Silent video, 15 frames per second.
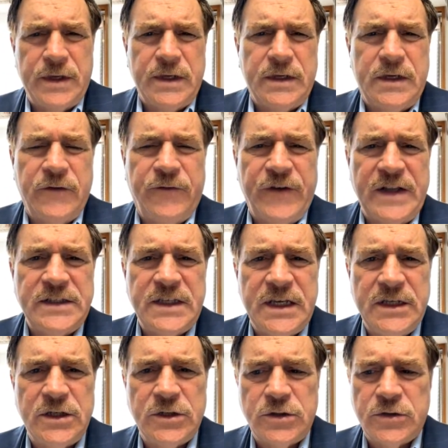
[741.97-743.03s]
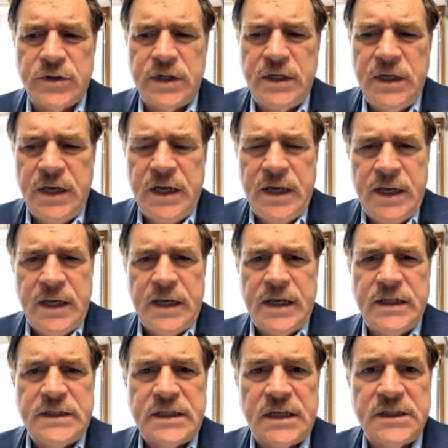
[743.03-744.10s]
defense industry
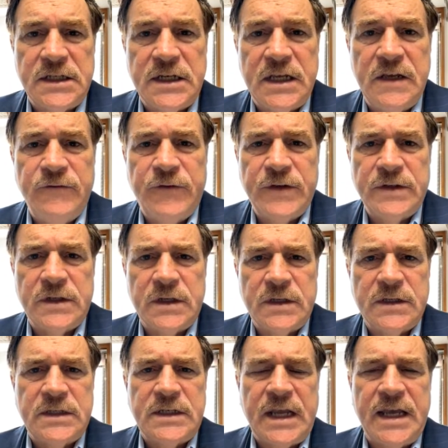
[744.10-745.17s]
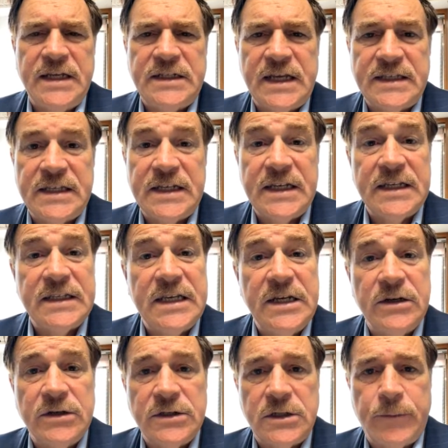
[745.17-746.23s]
in such an infant stage as it is
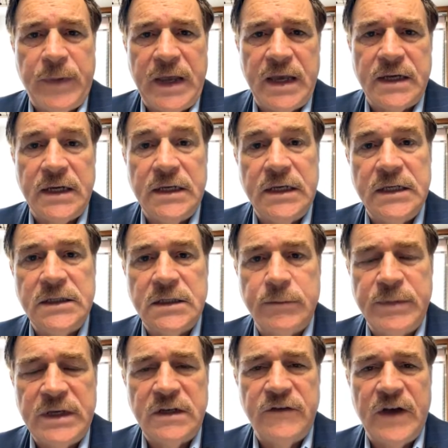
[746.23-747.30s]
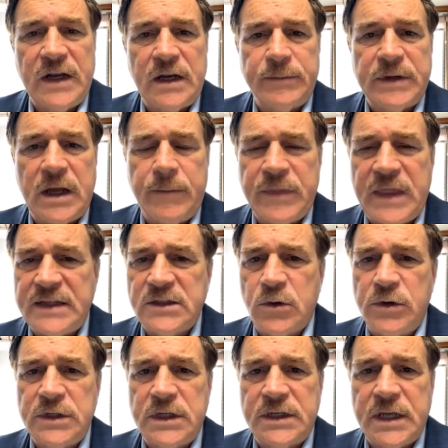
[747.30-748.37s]
here in Japan, it needs to be developed up. That's
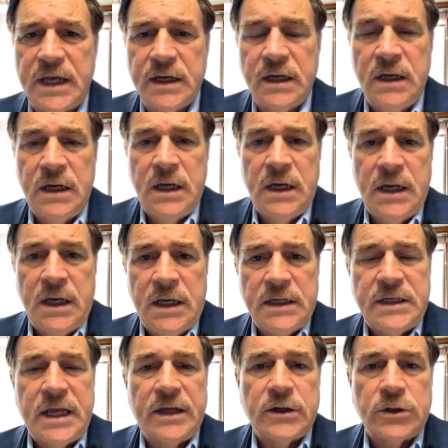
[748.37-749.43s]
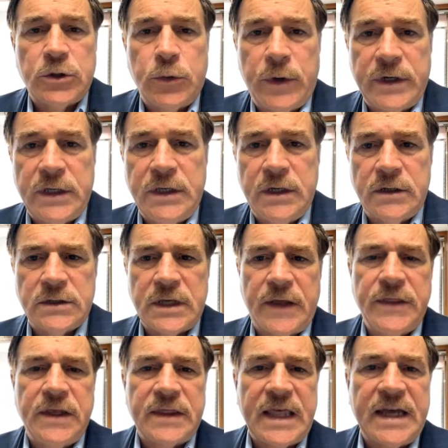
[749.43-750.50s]
going to take 10 or 20 years. I
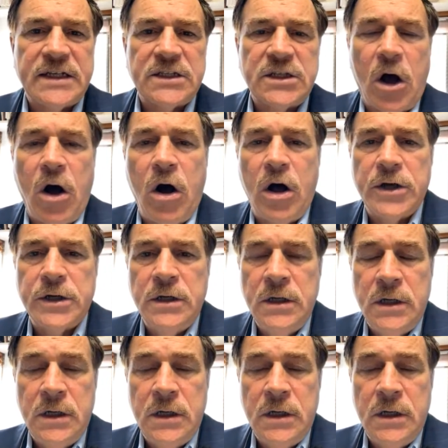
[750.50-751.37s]
think that is on